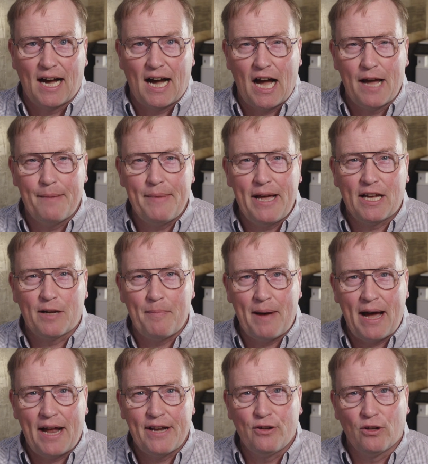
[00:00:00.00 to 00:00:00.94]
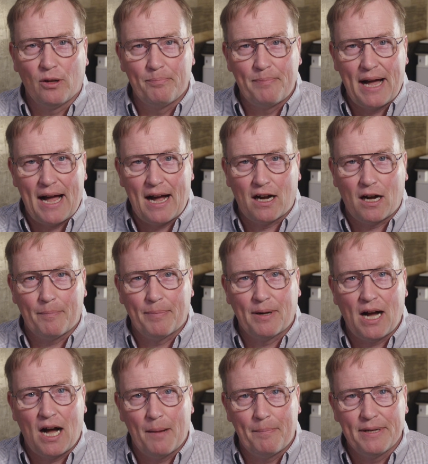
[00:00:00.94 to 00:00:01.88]
I make manual backup
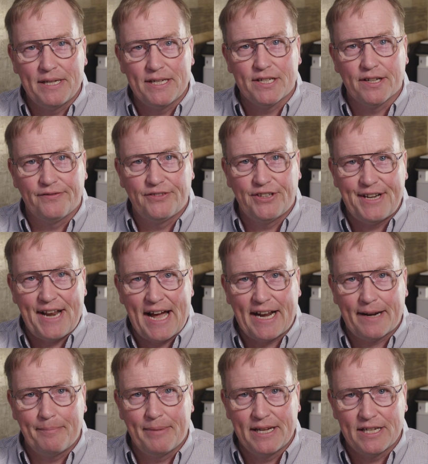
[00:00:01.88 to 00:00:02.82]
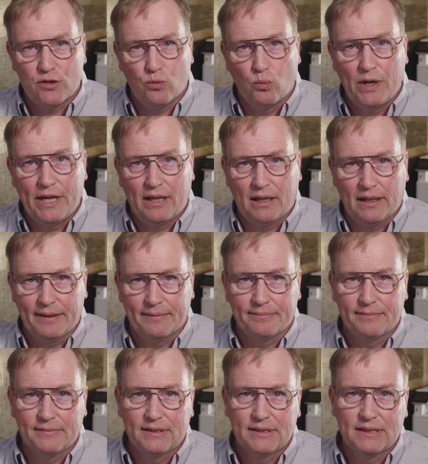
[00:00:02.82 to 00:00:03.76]
copies of the database weekly.
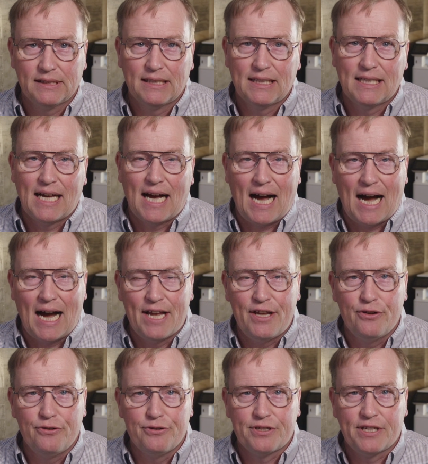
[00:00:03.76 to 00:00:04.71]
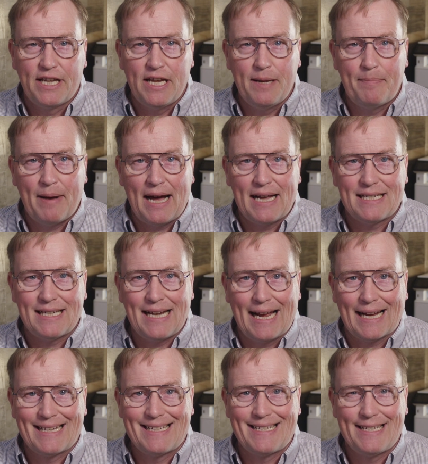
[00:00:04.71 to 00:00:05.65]
I use
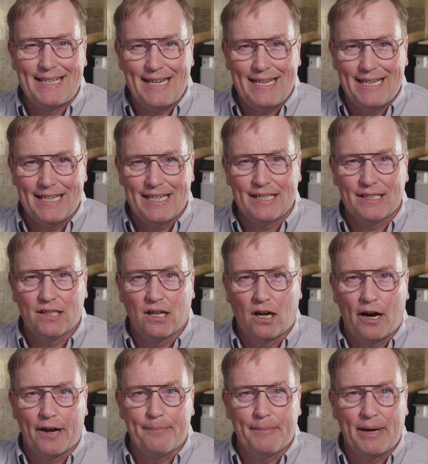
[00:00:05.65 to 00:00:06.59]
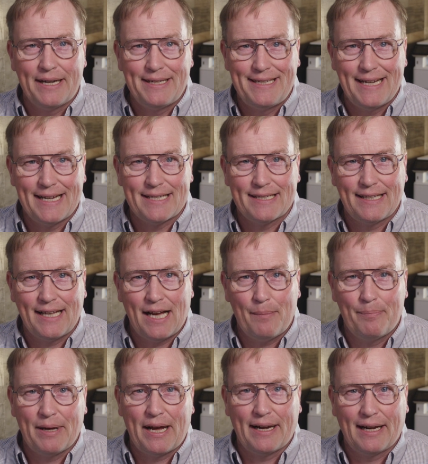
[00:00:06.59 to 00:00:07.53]
KeePassXC on my
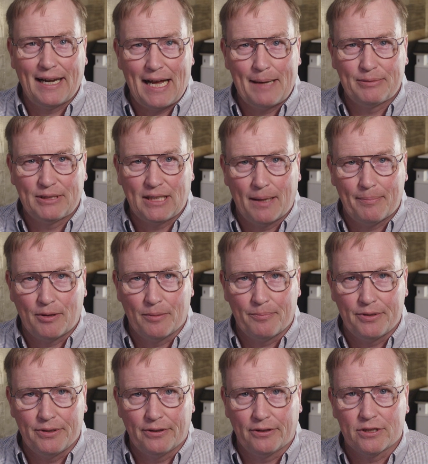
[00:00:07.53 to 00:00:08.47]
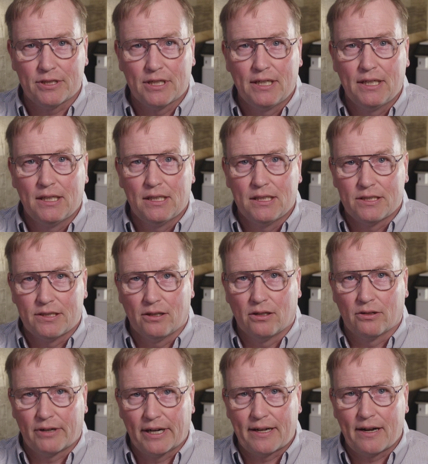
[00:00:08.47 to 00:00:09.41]
desktop and laptop computers.
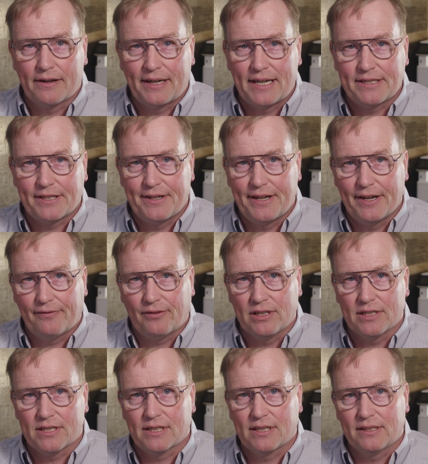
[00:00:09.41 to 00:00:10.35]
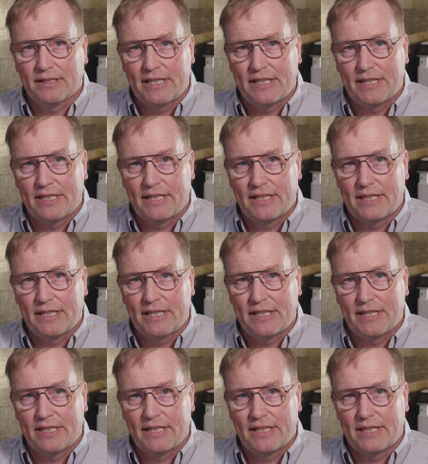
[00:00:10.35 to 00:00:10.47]
So recognize the difference.